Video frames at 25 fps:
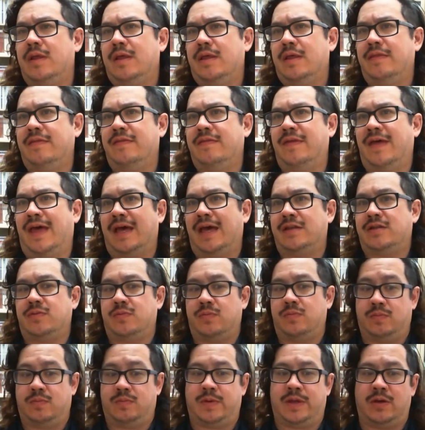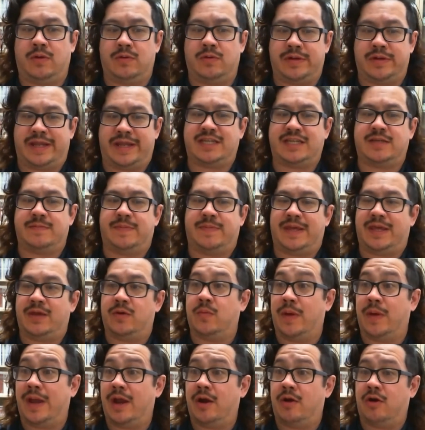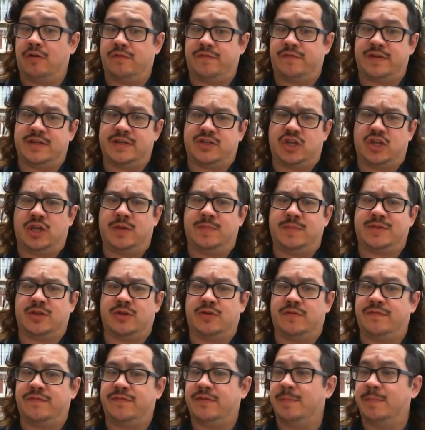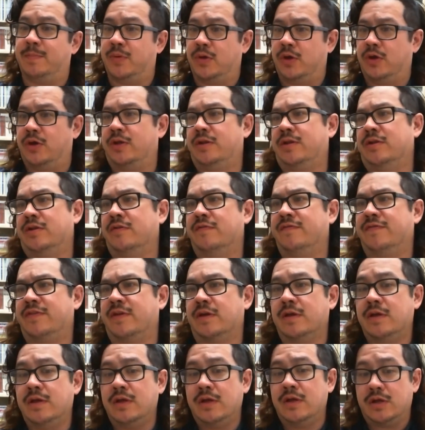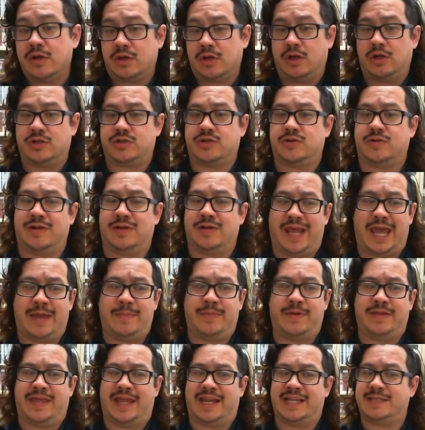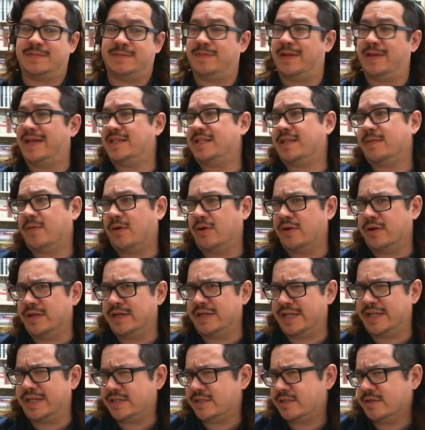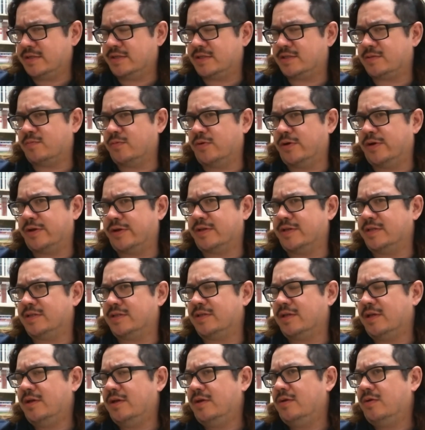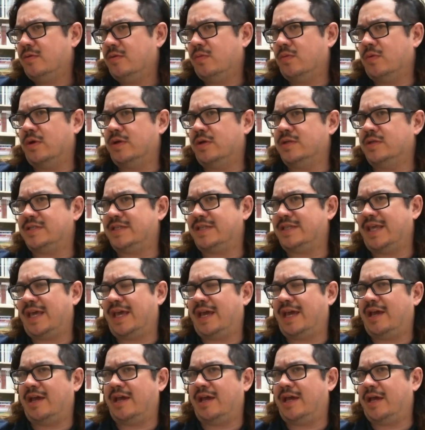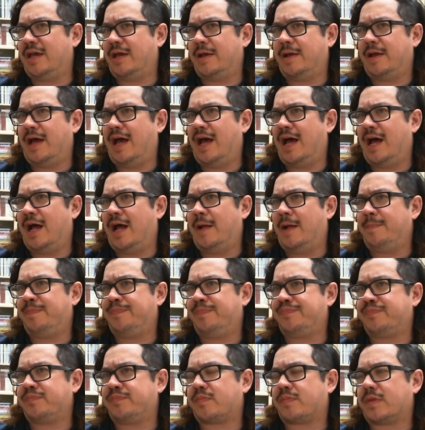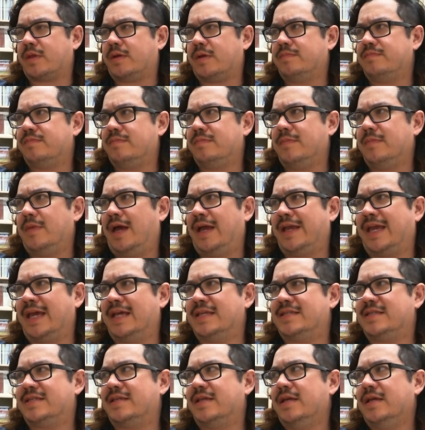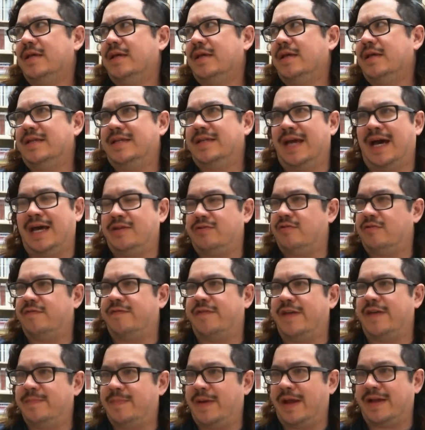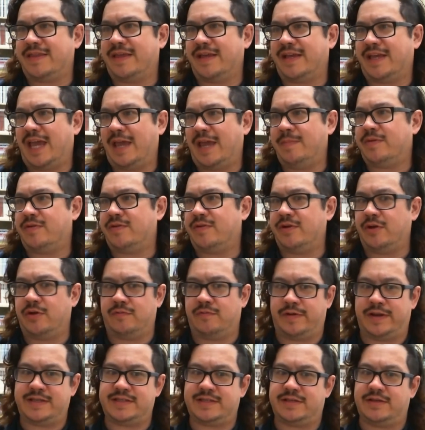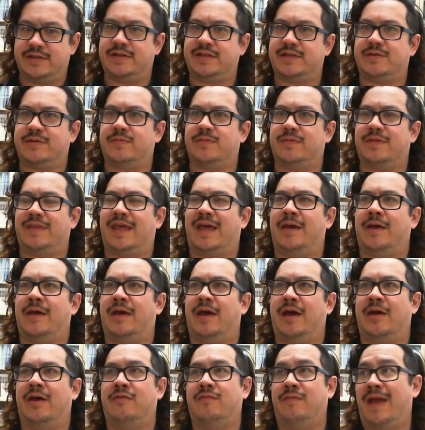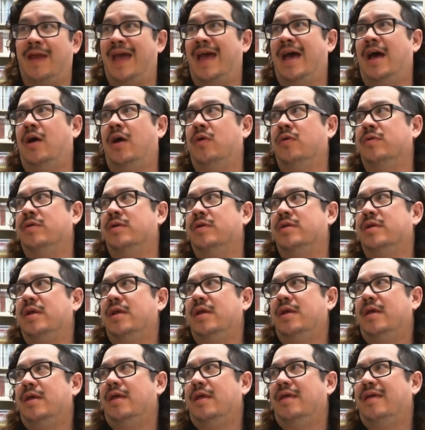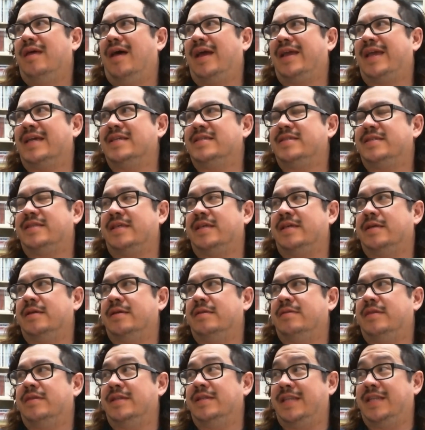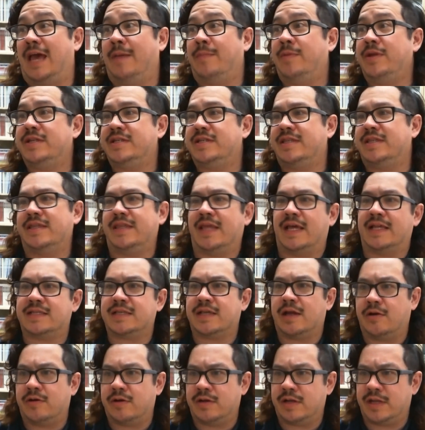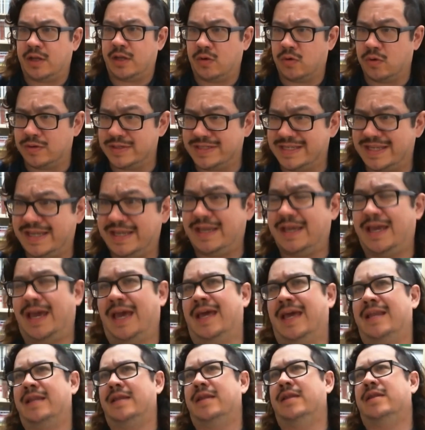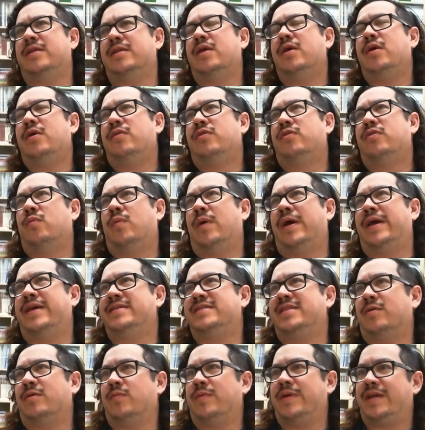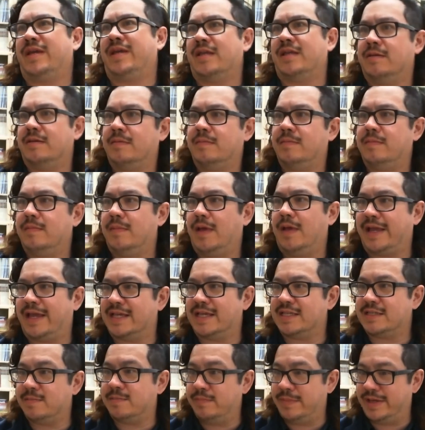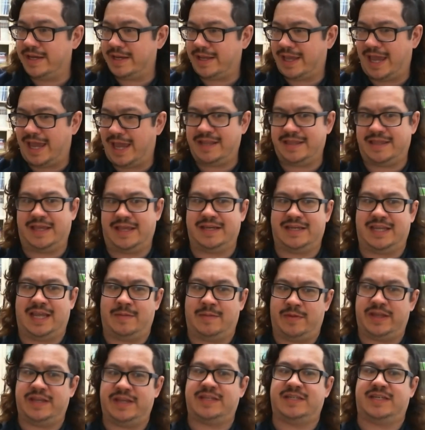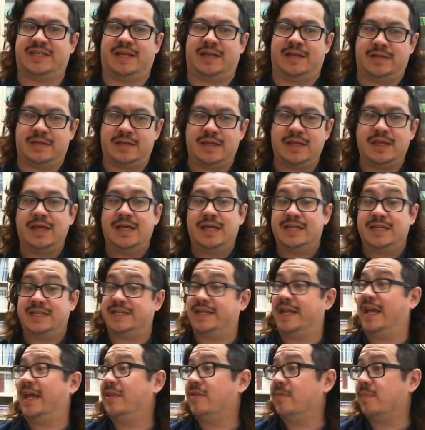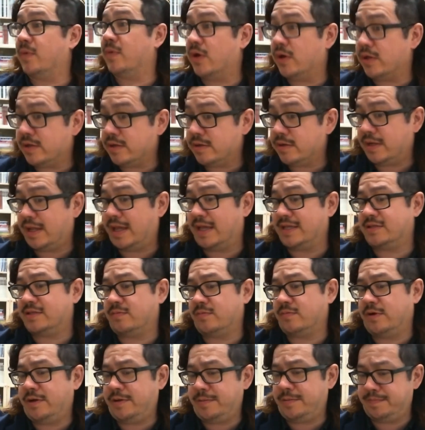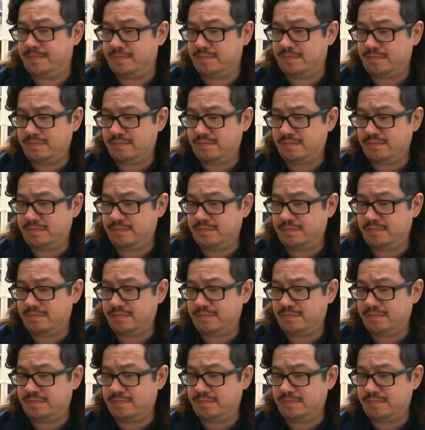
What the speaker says: that we all need to be aware of in terms of the burden of the cultural labour that is placed upon Indigenous workers? Was there, I guess, data or feedback that came through your research around, I guess, the damage that's currently causing and the ways that we can, I guess, mitigate that damage and share the burden, as it were?